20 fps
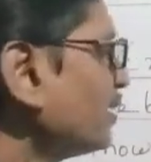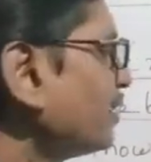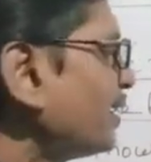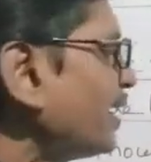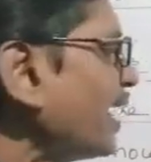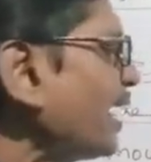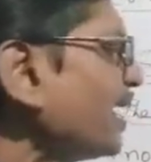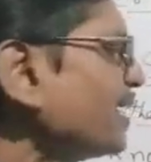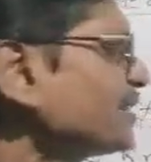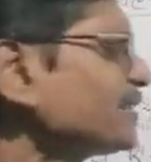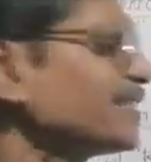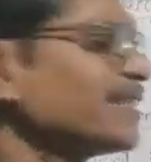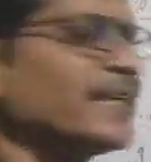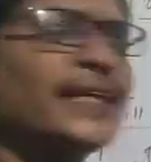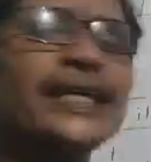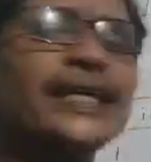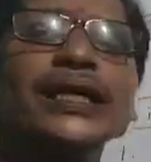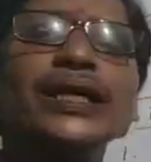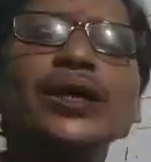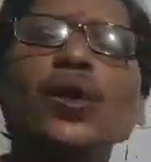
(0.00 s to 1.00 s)
Dash
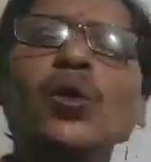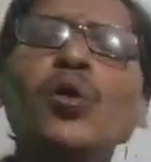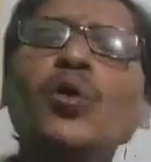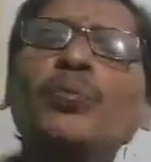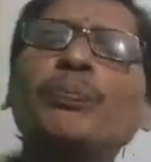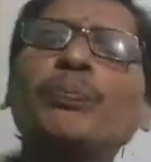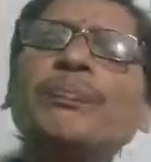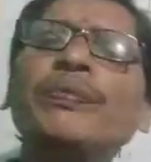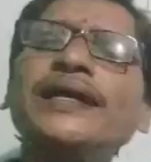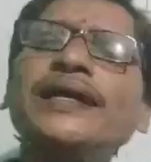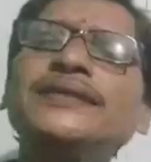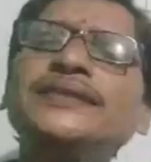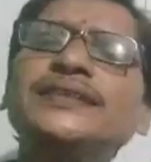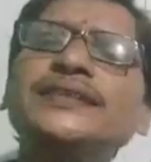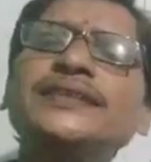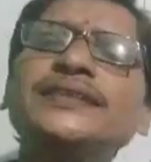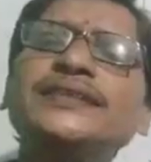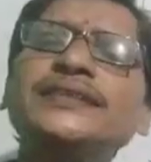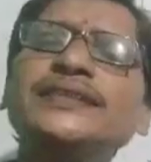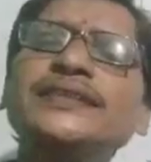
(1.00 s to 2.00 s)
he
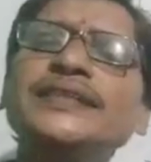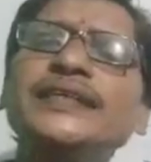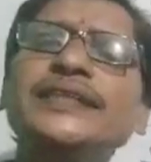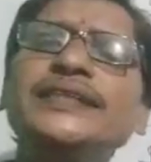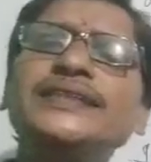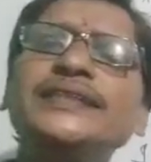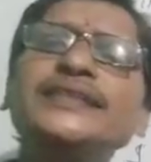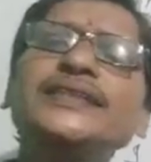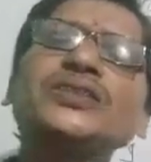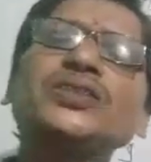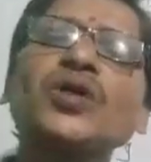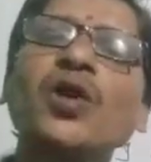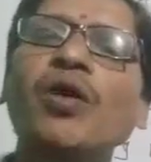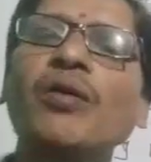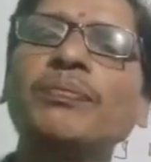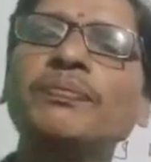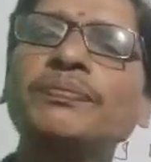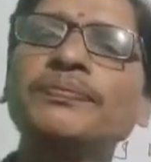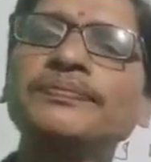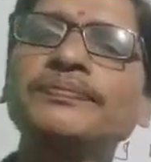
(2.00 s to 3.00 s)
opens his
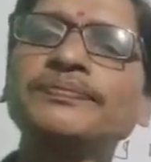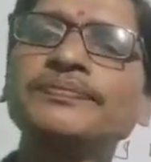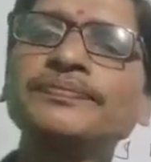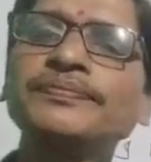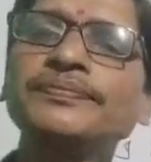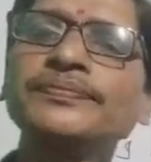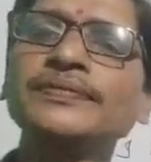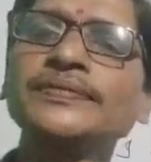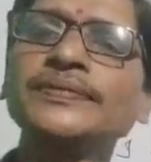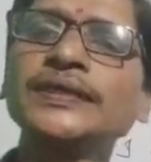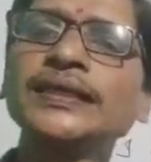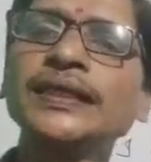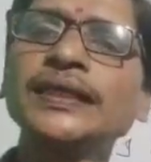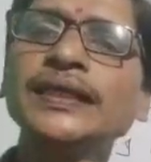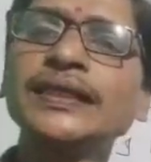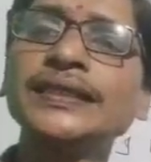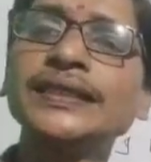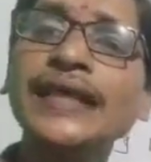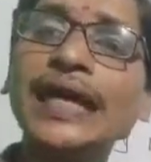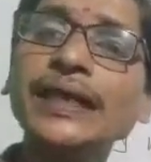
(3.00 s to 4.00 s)
shop.
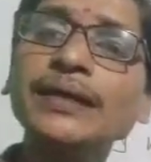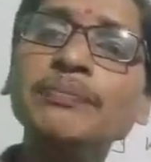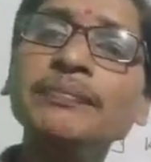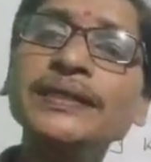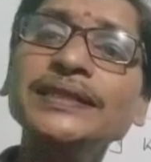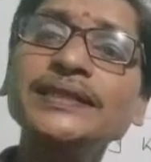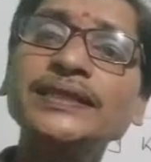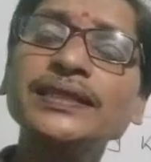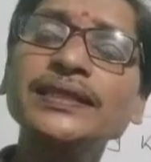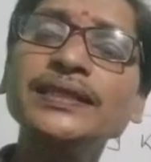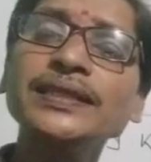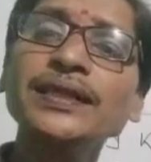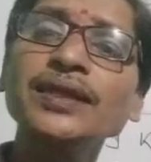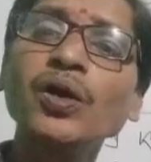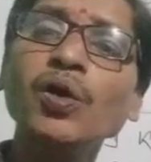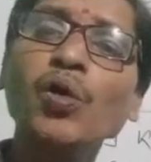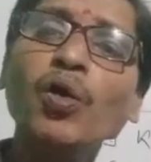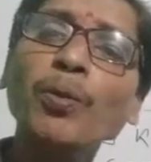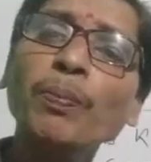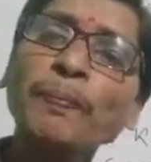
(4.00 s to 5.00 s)
That means
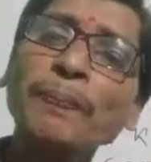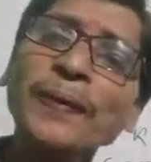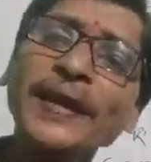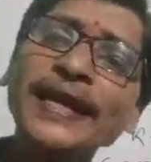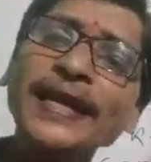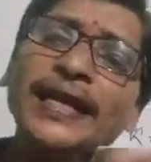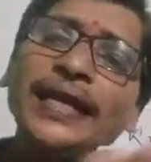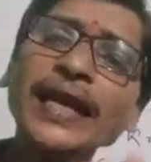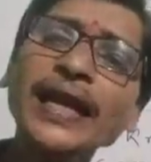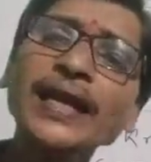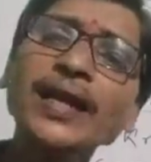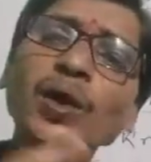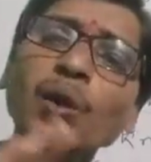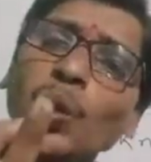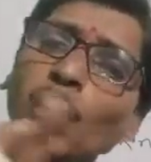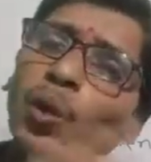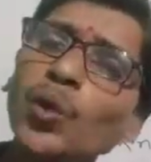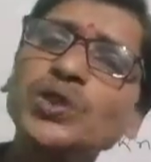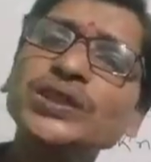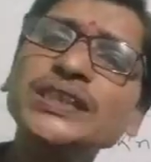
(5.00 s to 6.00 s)
opening
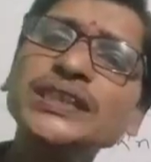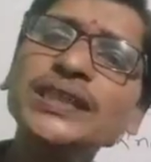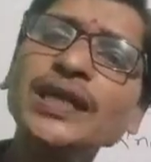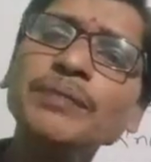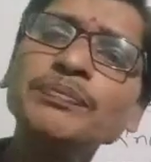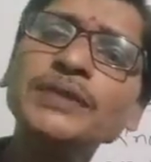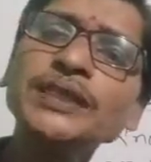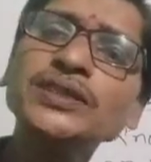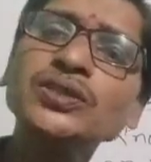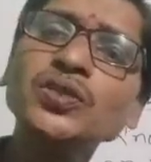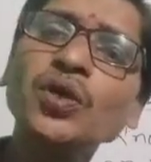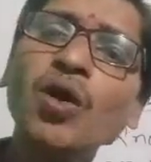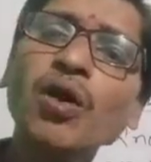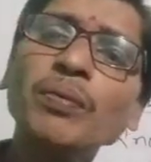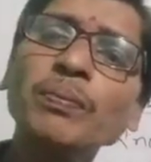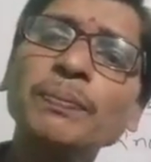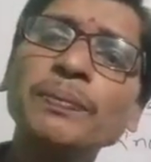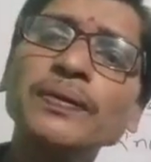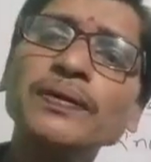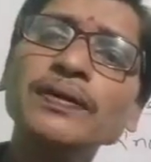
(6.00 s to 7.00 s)
and closing of the
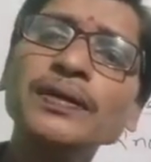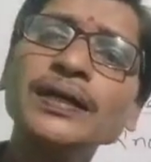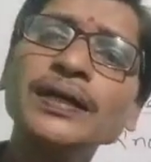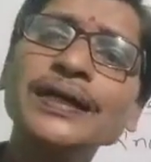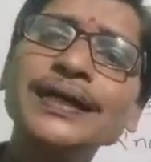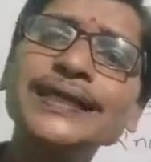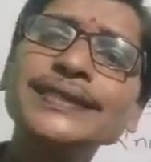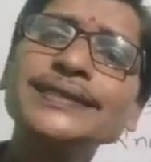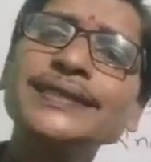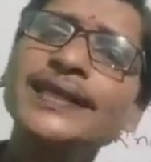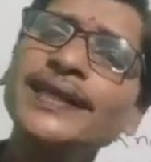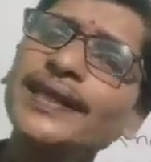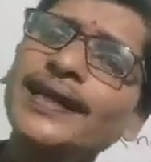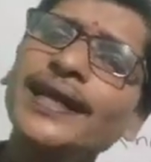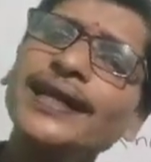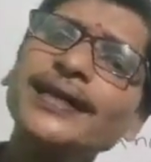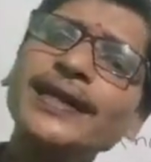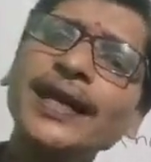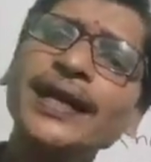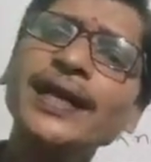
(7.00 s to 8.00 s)
shop is
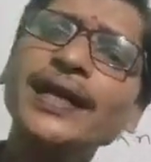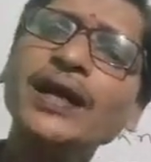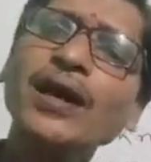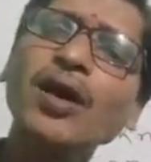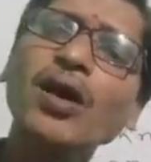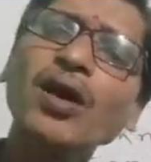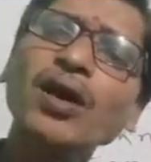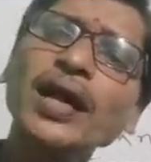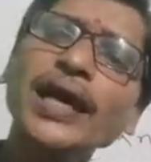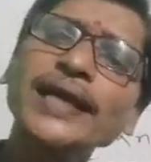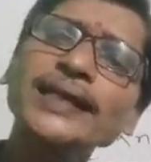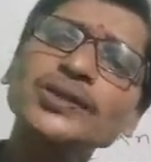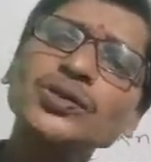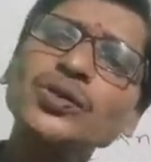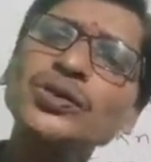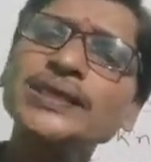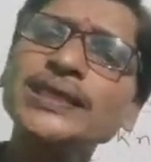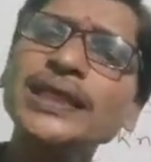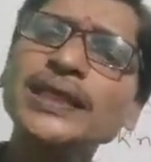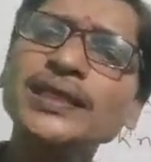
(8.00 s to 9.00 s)
related or
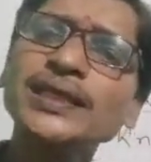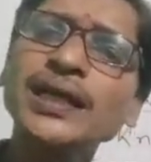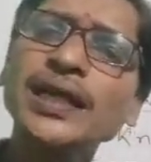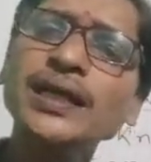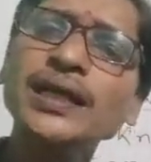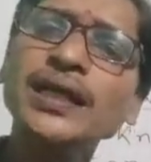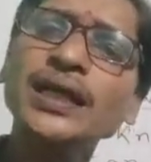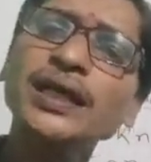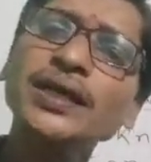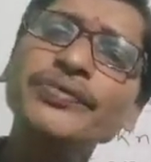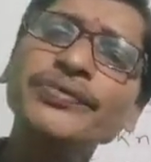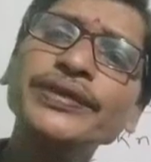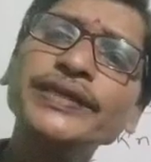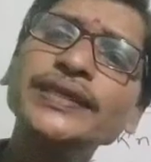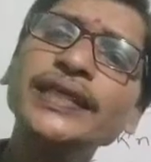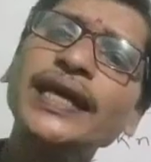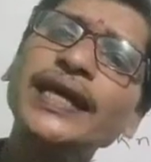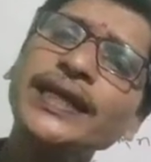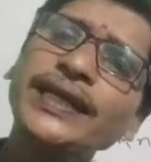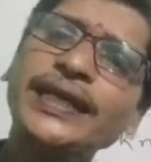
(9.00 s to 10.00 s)
associated
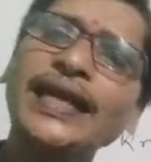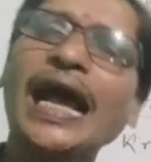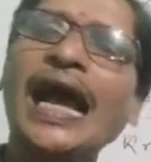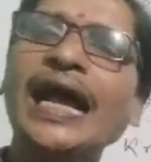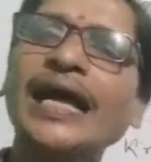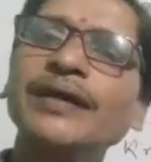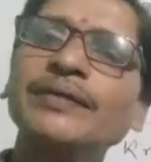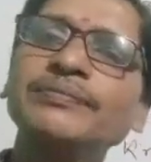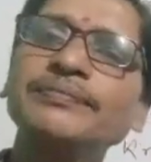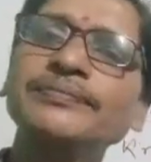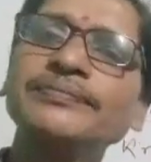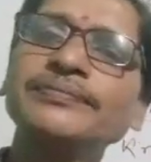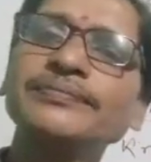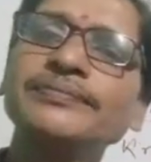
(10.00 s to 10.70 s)
with the time.